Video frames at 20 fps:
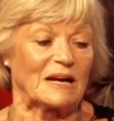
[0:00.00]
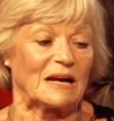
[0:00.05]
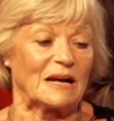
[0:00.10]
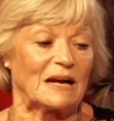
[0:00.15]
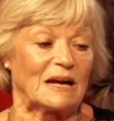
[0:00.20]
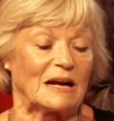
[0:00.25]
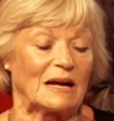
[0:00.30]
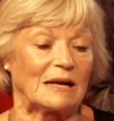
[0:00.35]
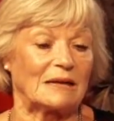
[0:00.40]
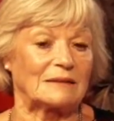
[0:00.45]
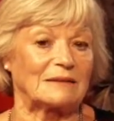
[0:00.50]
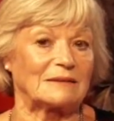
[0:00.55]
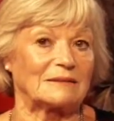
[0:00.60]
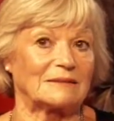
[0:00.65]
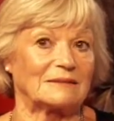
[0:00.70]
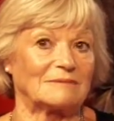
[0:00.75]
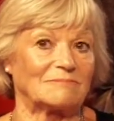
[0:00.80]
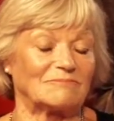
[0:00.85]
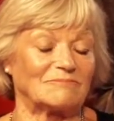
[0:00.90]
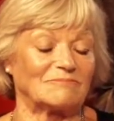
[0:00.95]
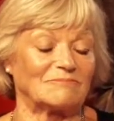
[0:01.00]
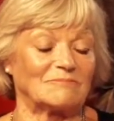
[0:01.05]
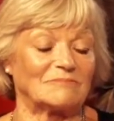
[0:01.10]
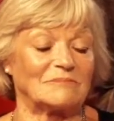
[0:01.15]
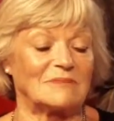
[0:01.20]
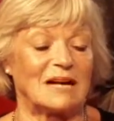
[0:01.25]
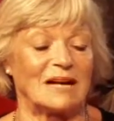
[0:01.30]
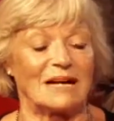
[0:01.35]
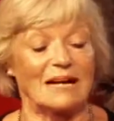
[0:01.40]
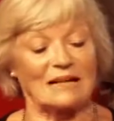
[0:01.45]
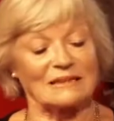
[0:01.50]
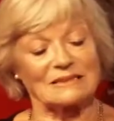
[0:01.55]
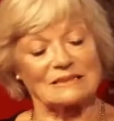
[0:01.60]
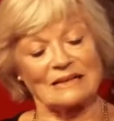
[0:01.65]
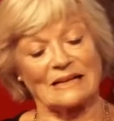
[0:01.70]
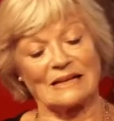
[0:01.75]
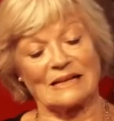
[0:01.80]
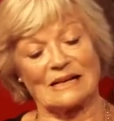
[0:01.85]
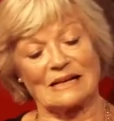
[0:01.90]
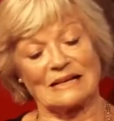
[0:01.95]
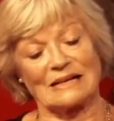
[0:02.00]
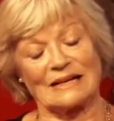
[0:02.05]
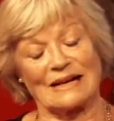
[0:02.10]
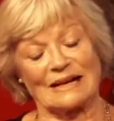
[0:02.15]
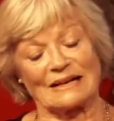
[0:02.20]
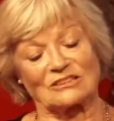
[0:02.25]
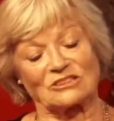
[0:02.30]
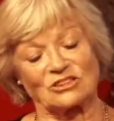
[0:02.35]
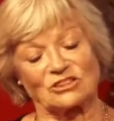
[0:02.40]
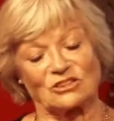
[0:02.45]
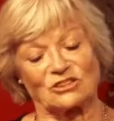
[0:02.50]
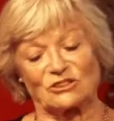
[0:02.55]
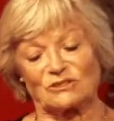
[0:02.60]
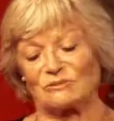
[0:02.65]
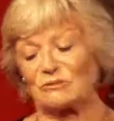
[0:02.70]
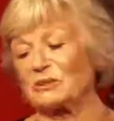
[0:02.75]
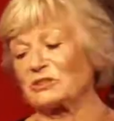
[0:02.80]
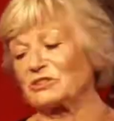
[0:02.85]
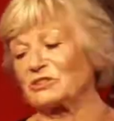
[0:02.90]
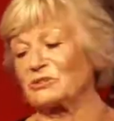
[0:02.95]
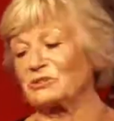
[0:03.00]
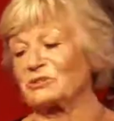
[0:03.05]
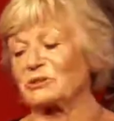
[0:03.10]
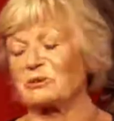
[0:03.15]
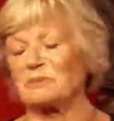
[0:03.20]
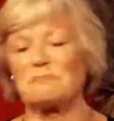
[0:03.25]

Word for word: And I had Diane Langton, well, she was on